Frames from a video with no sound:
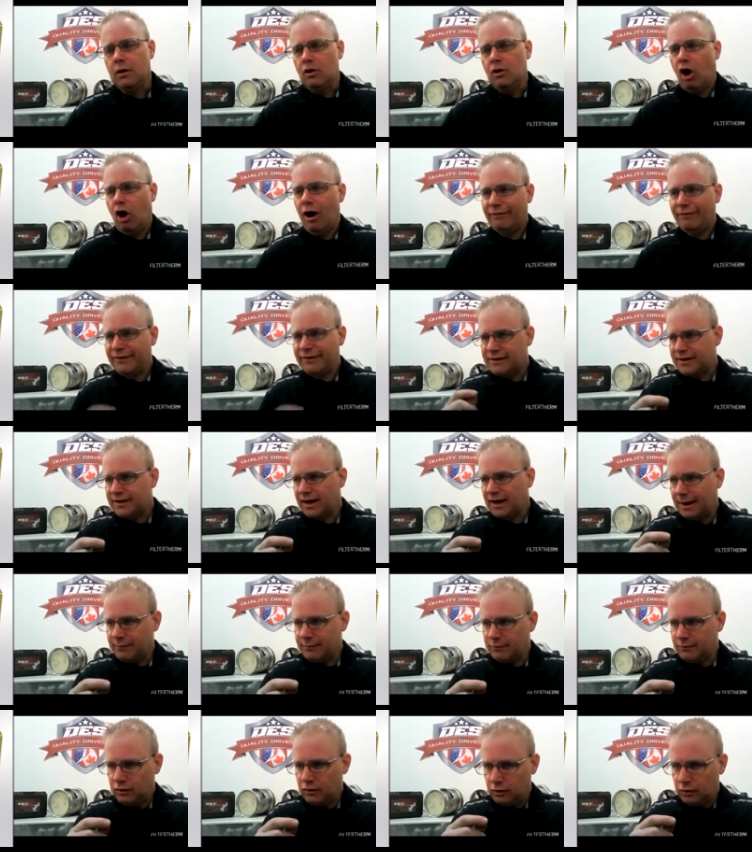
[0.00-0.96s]

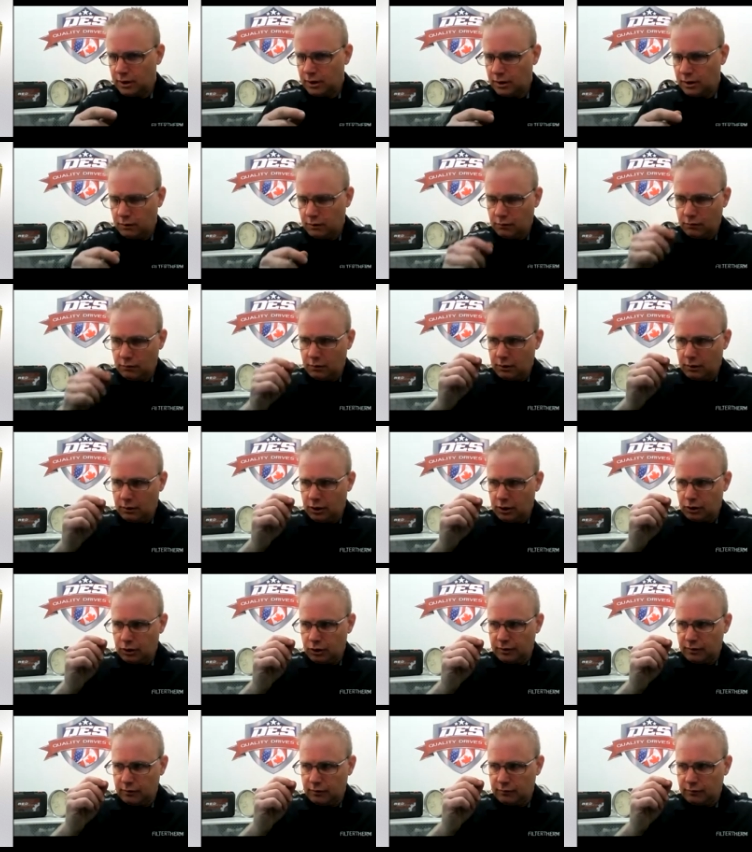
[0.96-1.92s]
Oftentimes you
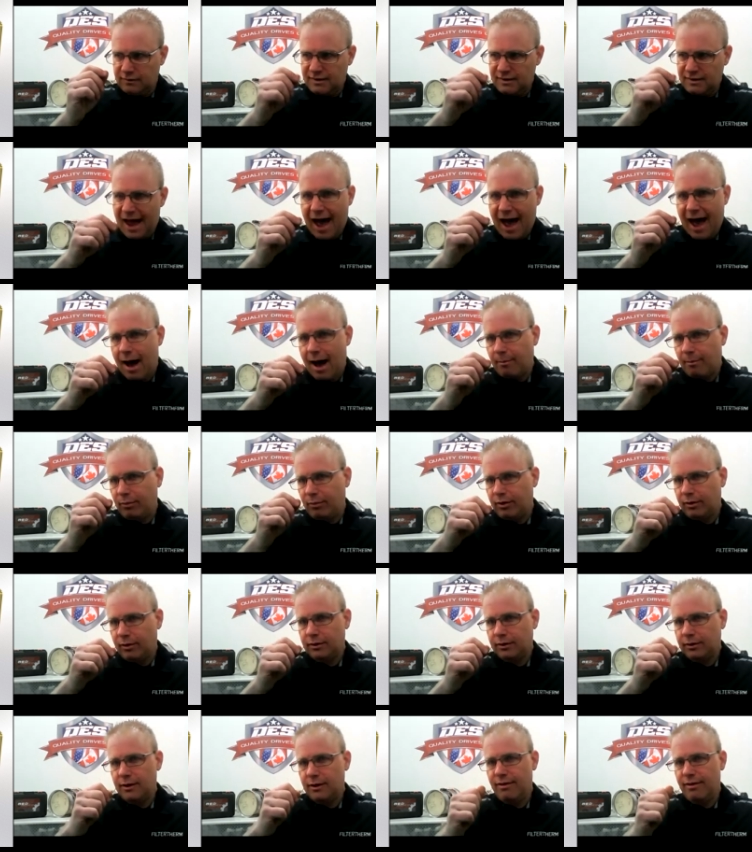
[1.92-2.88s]
can tap
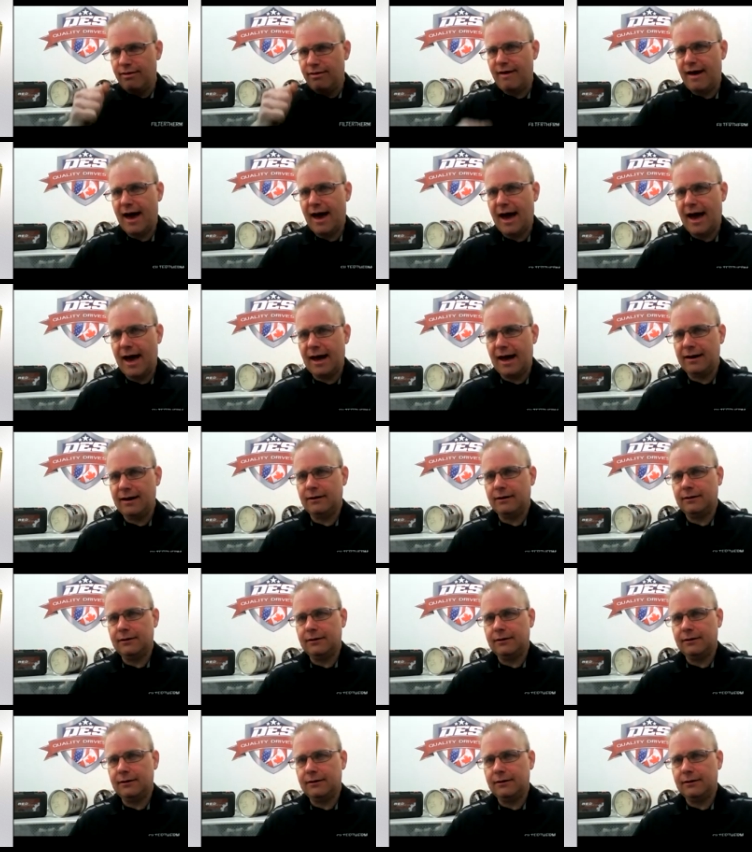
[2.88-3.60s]
that